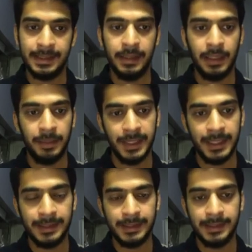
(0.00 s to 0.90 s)
double
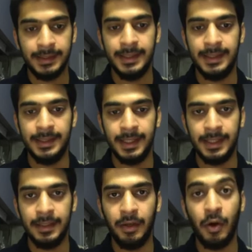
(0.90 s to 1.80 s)
s, z
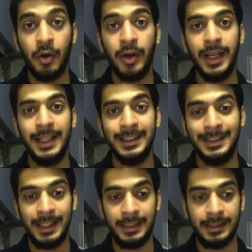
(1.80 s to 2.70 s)
or s
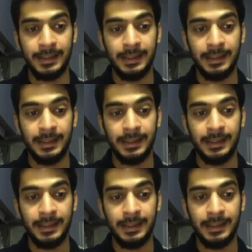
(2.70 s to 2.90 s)
set,